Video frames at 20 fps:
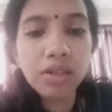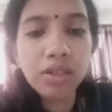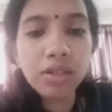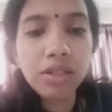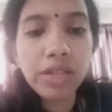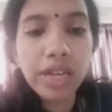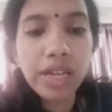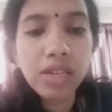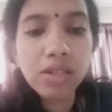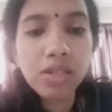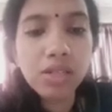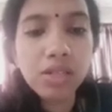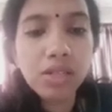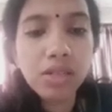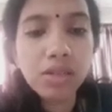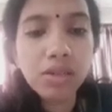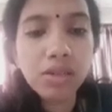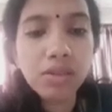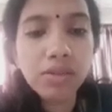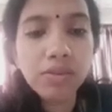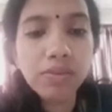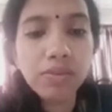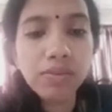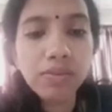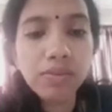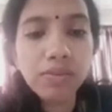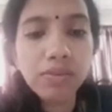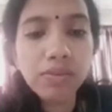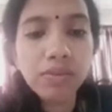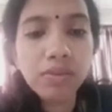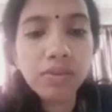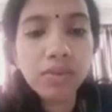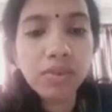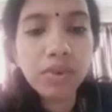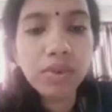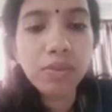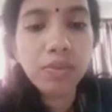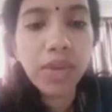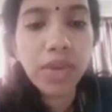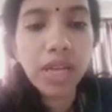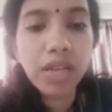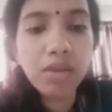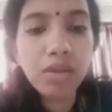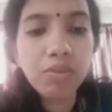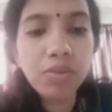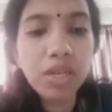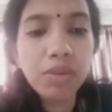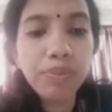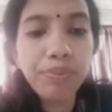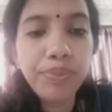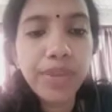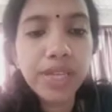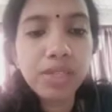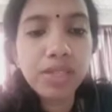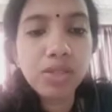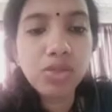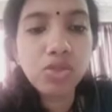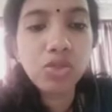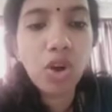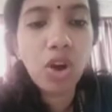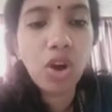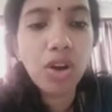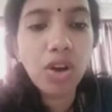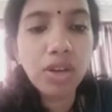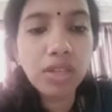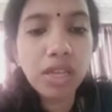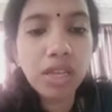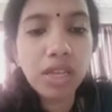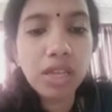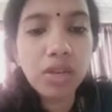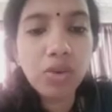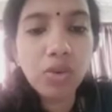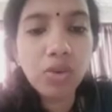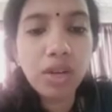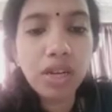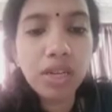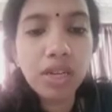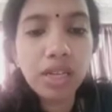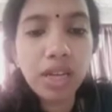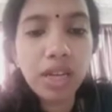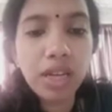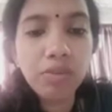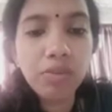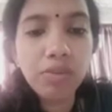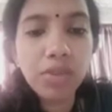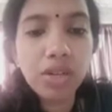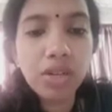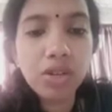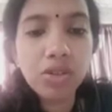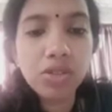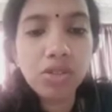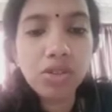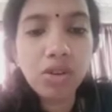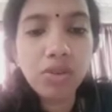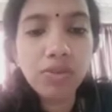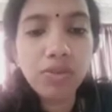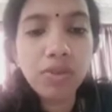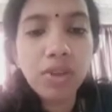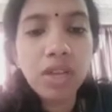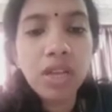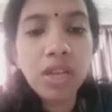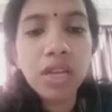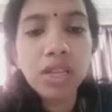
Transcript: gets payable based on the equal time because of